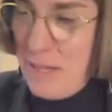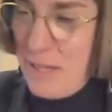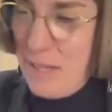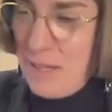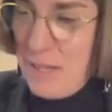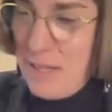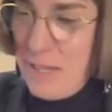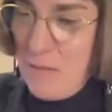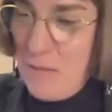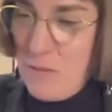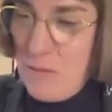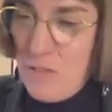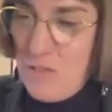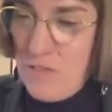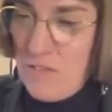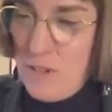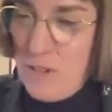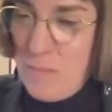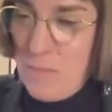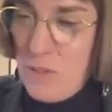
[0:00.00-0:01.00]
he was
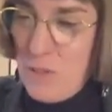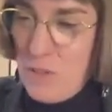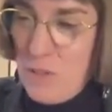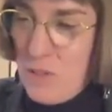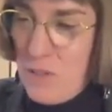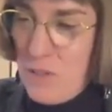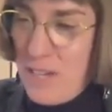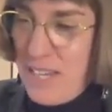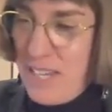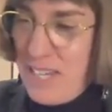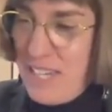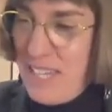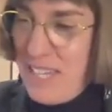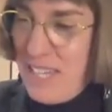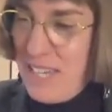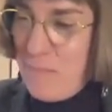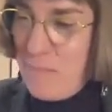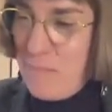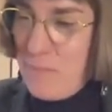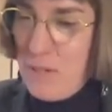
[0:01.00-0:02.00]
from Ukraine. He
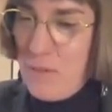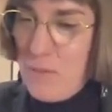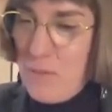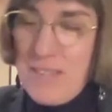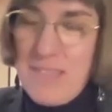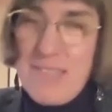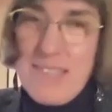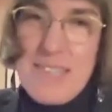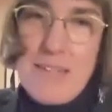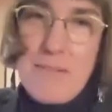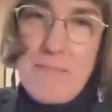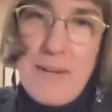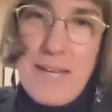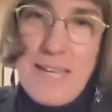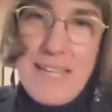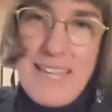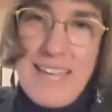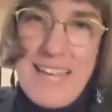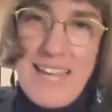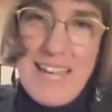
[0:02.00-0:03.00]
had been arrested by
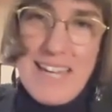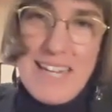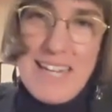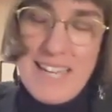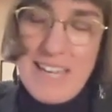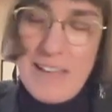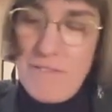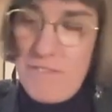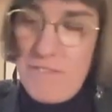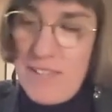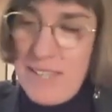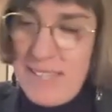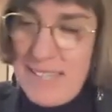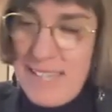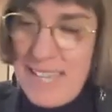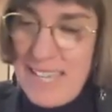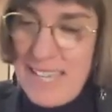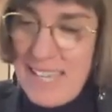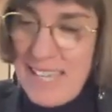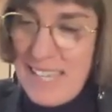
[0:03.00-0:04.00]
the
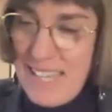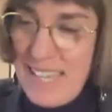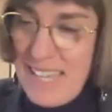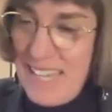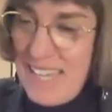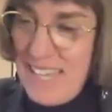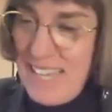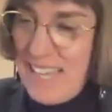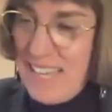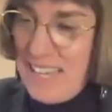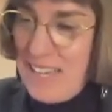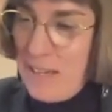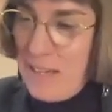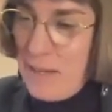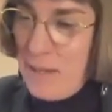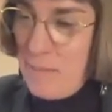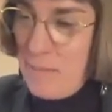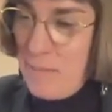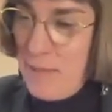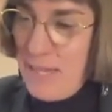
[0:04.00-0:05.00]
NKVD.
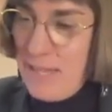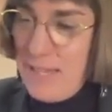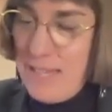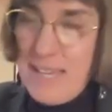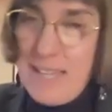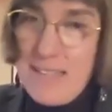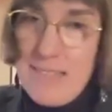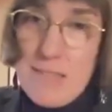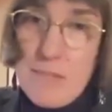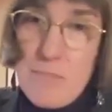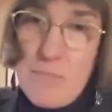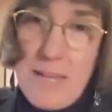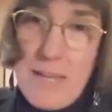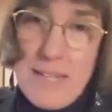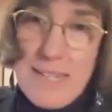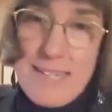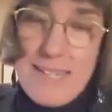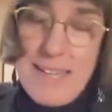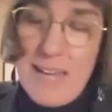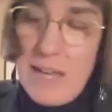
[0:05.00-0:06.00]
He had
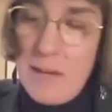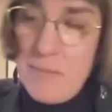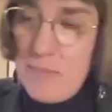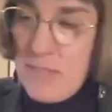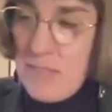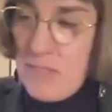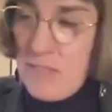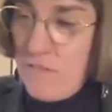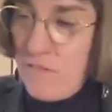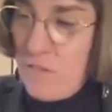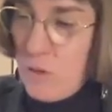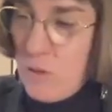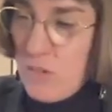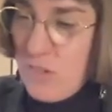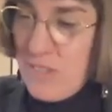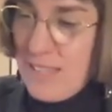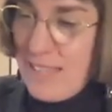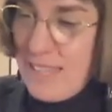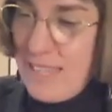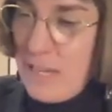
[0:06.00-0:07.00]
spent time as a
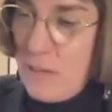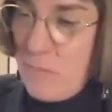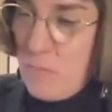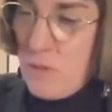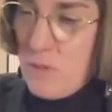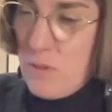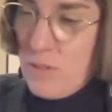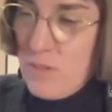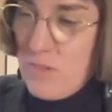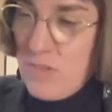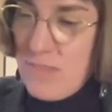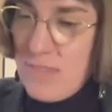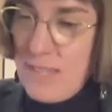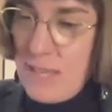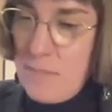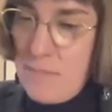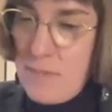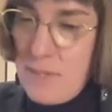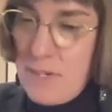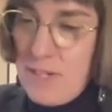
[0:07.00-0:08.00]
forced laborer in
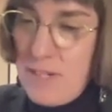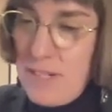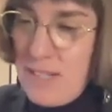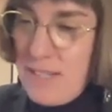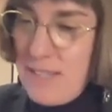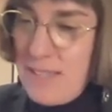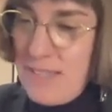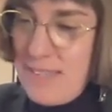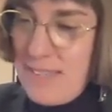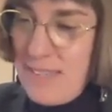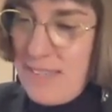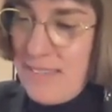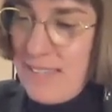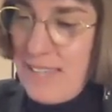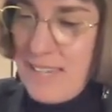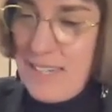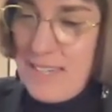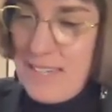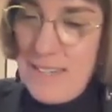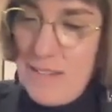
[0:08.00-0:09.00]
Siberia until
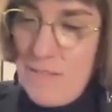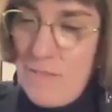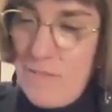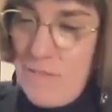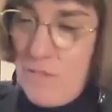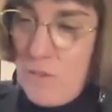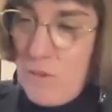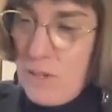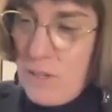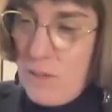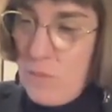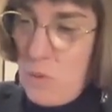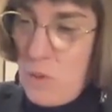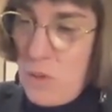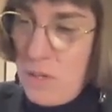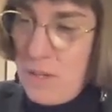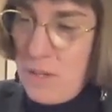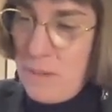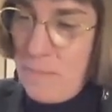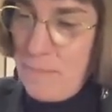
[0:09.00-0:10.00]

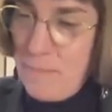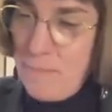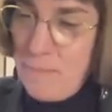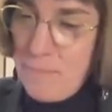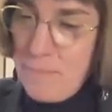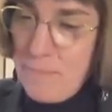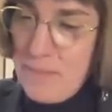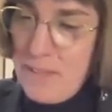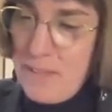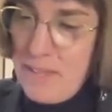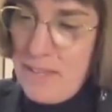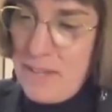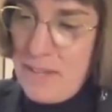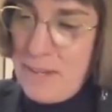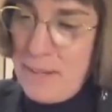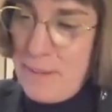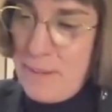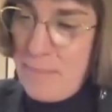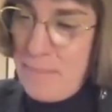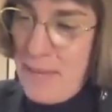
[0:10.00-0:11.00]
1941.
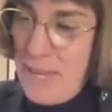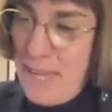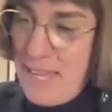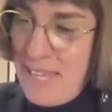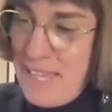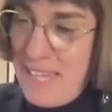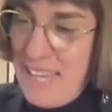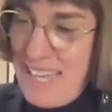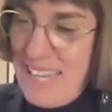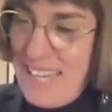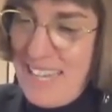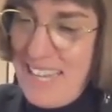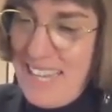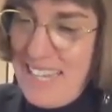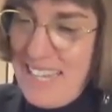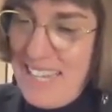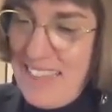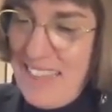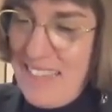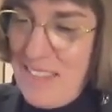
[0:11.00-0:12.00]

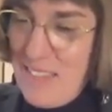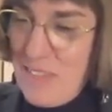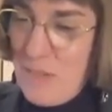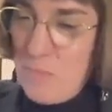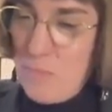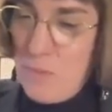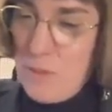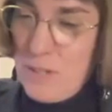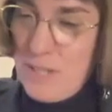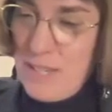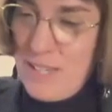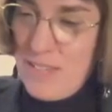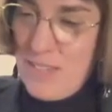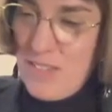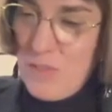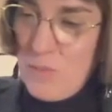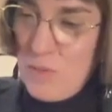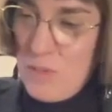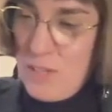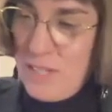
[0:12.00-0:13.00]
And in this book,
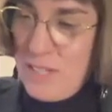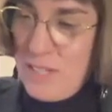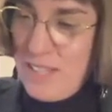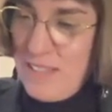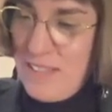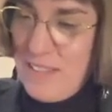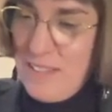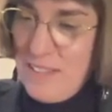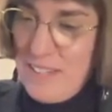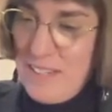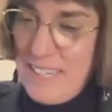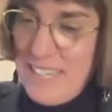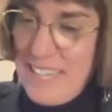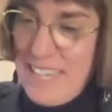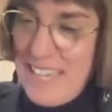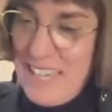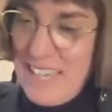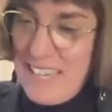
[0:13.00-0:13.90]
he's really looking